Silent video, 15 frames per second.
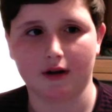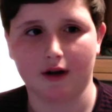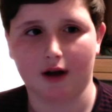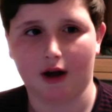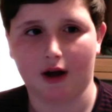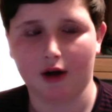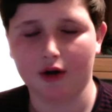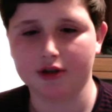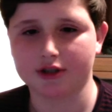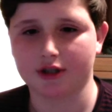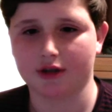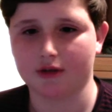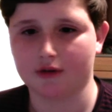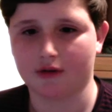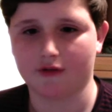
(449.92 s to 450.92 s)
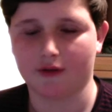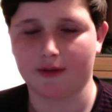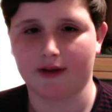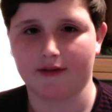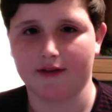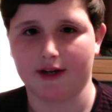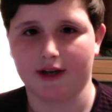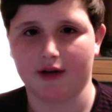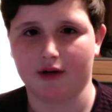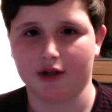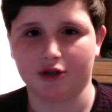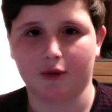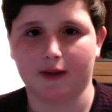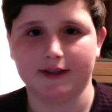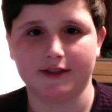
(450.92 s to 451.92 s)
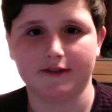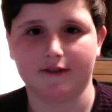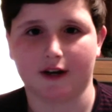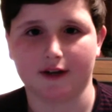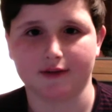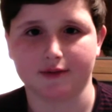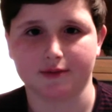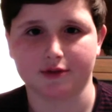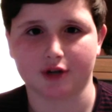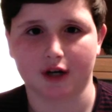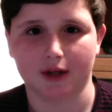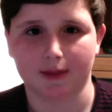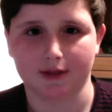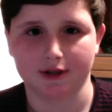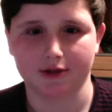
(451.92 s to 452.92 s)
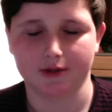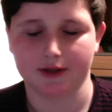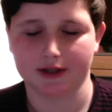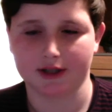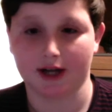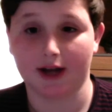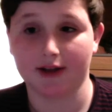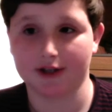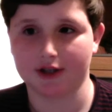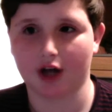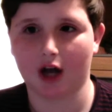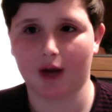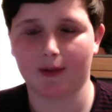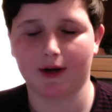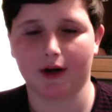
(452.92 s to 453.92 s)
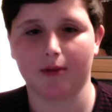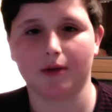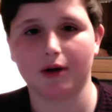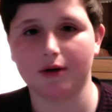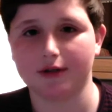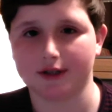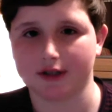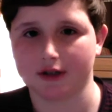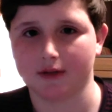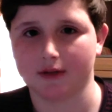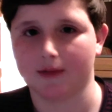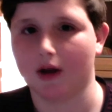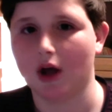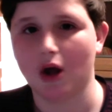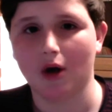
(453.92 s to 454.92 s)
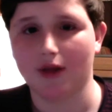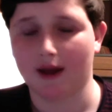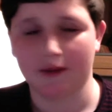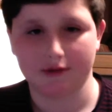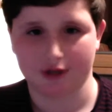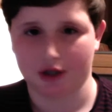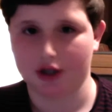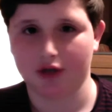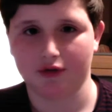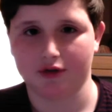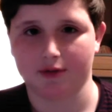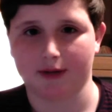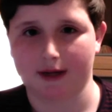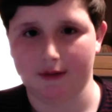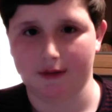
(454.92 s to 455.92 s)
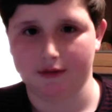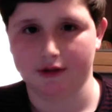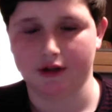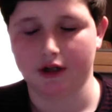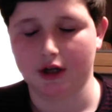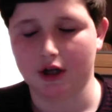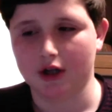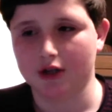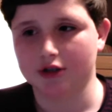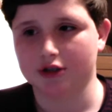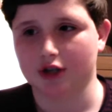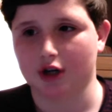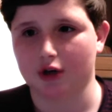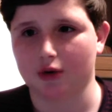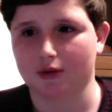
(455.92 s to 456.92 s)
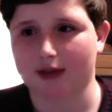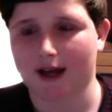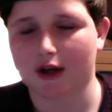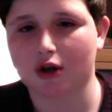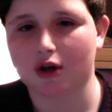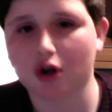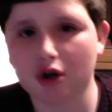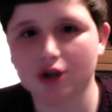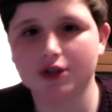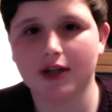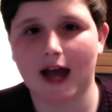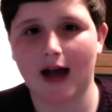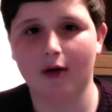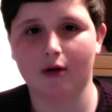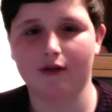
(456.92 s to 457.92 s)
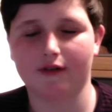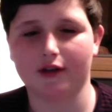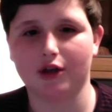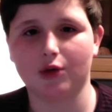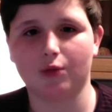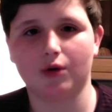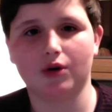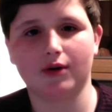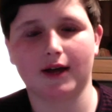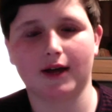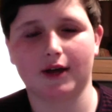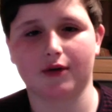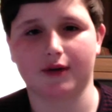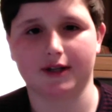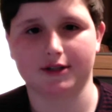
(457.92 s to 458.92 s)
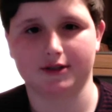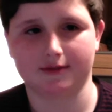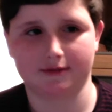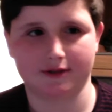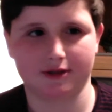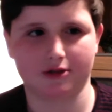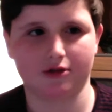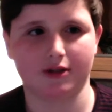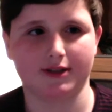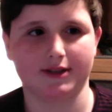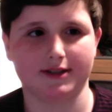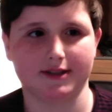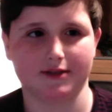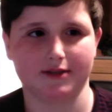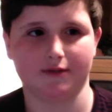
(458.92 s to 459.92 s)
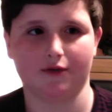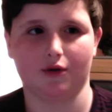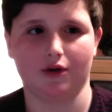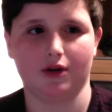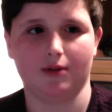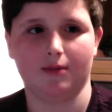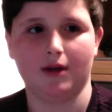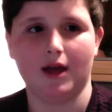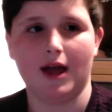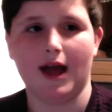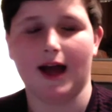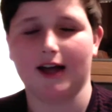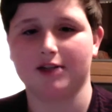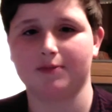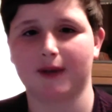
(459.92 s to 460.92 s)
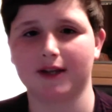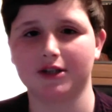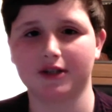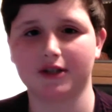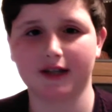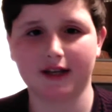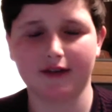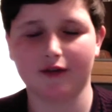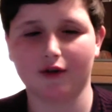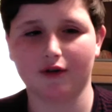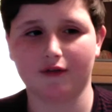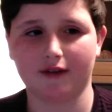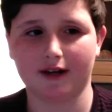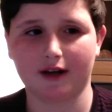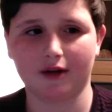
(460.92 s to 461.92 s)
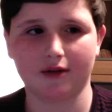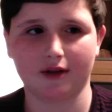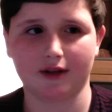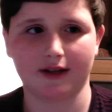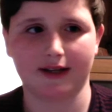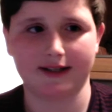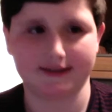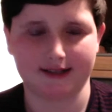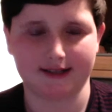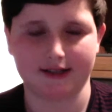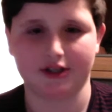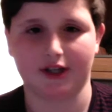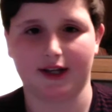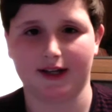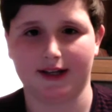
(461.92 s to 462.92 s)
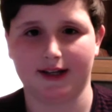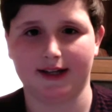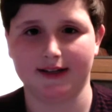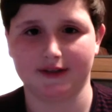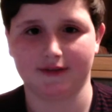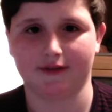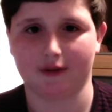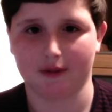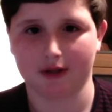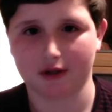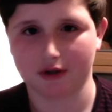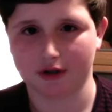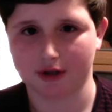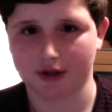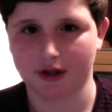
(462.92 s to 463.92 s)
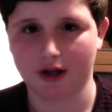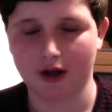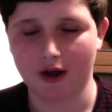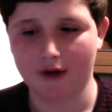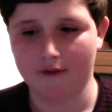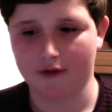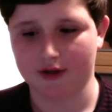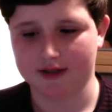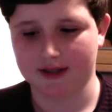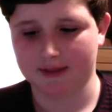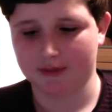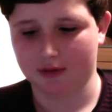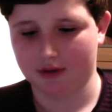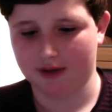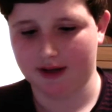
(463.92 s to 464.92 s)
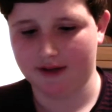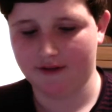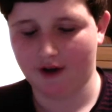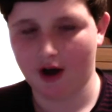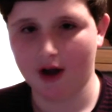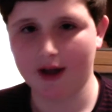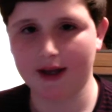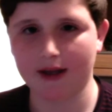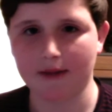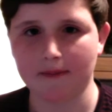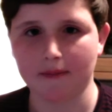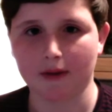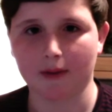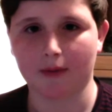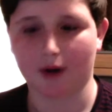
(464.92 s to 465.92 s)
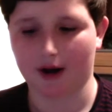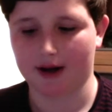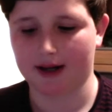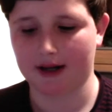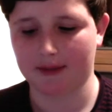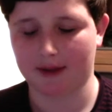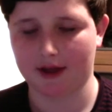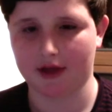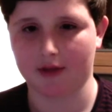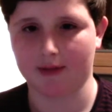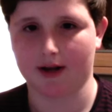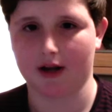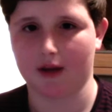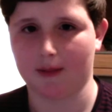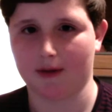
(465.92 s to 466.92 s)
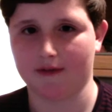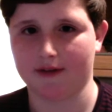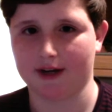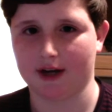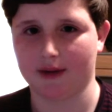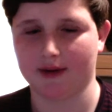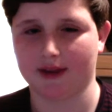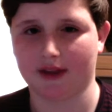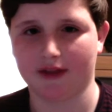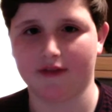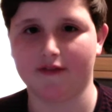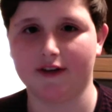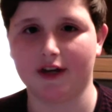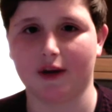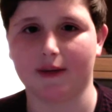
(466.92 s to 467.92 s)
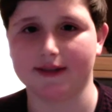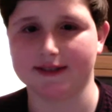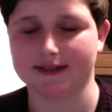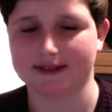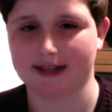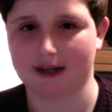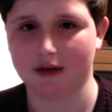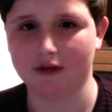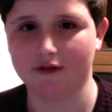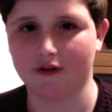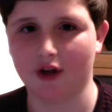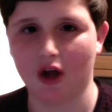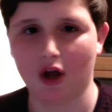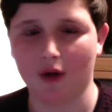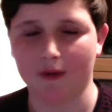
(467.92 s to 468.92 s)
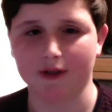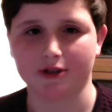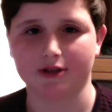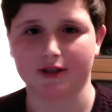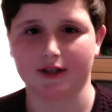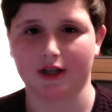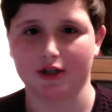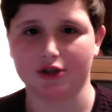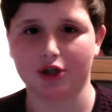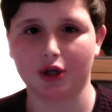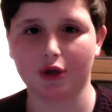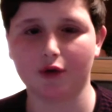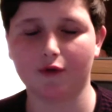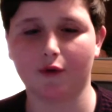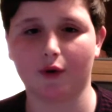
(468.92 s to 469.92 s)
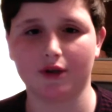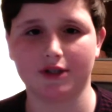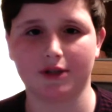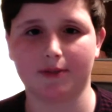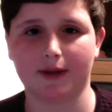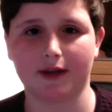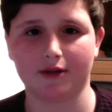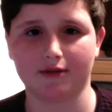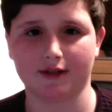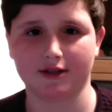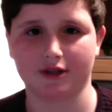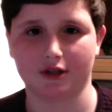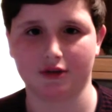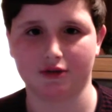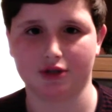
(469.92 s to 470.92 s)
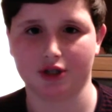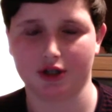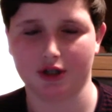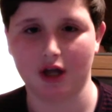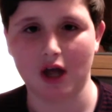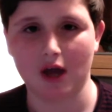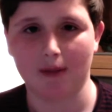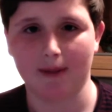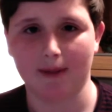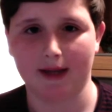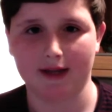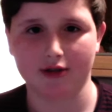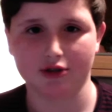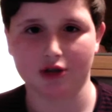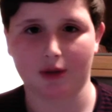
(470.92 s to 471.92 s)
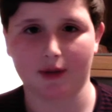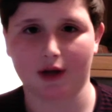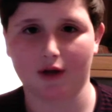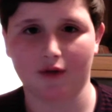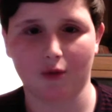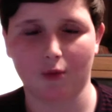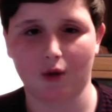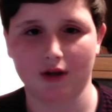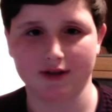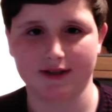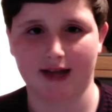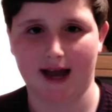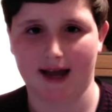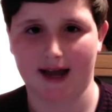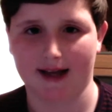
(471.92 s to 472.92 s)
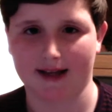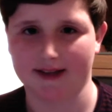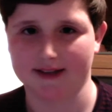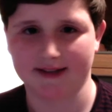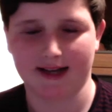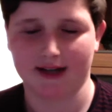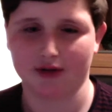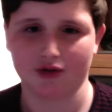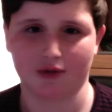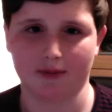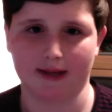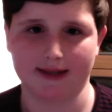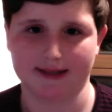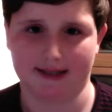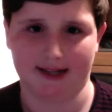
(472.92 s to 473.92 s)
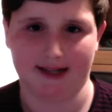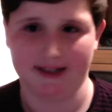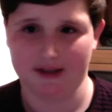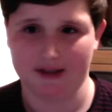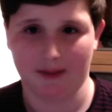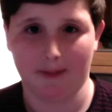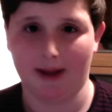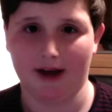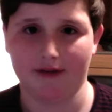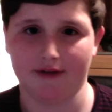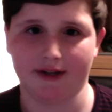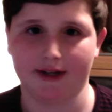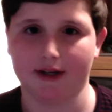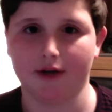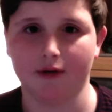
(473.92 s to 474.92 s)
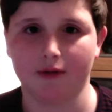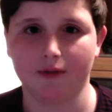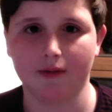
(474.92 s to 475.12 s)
I also from that video got 25 subscribers which at the time when I uploaded them that was a huge amount so they're good, however you will get criticism, criticism for them, especially if your video that is actually in it isn't very good. For example, if I put a clickbait thumbnail on my video and then the video itself was a 240p resolution, me just going over one tank and the tank's all messy and it's a bad video,